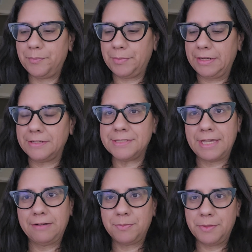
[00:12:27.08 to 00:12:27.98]
But
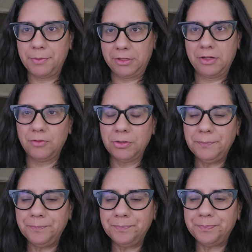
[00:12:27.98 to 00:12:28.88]
aside from the book cover,
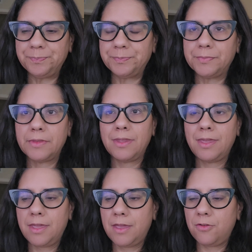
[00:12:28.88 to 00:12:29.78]

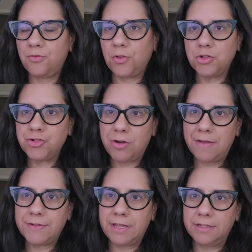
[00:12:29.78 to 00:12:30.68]
first
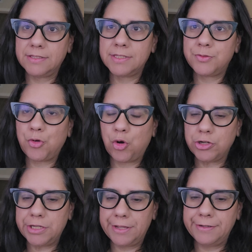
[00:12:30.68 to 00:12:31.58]
draft edits are
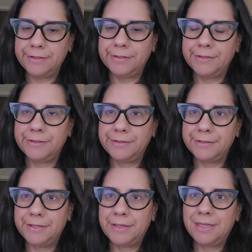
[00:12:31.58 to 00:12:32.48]
done.
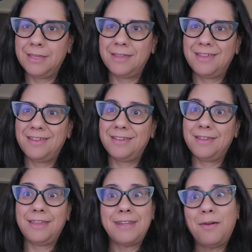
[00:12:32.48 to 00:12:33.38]

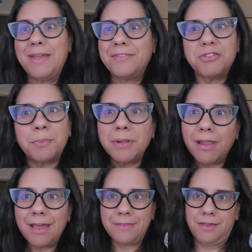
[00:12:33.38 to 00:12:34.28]
And now I have to
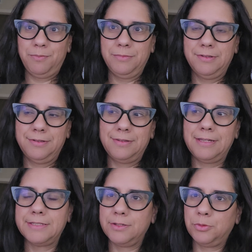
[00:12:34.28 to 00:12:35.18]
apply them.
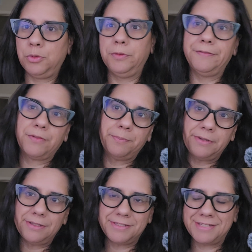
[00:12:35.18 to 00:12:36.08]
That's a whole different
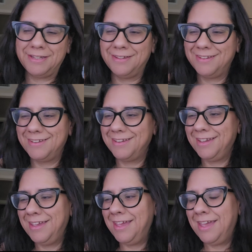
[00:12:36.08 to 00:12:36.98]
beast.
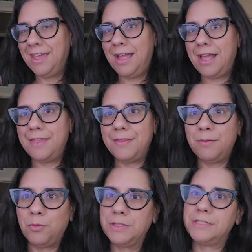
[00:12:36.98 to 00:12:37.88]
And
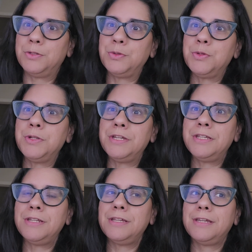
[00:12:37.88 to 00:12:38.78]
then once those are
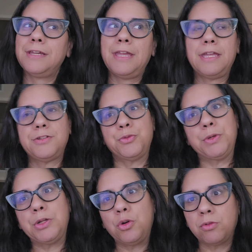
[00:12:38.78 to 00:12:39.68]
done, I get to
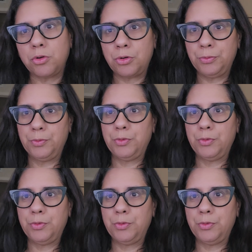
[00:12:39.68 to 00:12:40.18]
read over